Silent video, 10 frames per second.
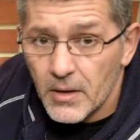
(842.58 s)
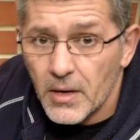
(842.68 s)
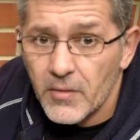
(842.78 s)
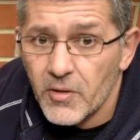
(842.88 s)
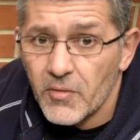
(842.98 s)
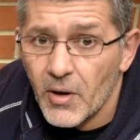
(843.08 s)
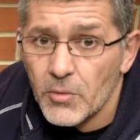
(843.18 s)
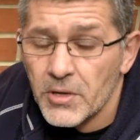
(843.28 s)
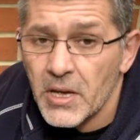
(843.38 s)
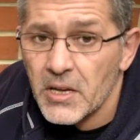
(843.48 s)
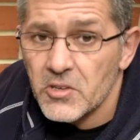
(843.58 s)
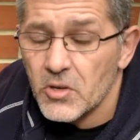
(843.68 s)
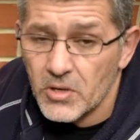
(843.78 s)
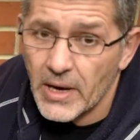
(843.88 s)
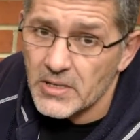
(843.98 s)
and if you felt the need you
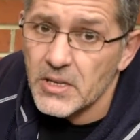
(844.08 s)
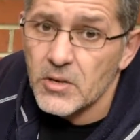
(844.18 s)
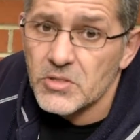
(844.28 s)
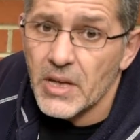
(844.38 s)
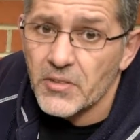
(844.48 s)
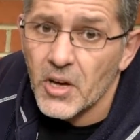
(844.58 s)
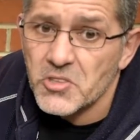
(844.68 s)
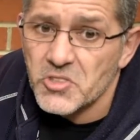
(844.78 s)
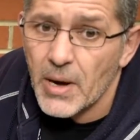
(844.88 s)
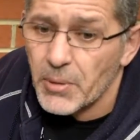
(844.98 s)
could actually use that third strap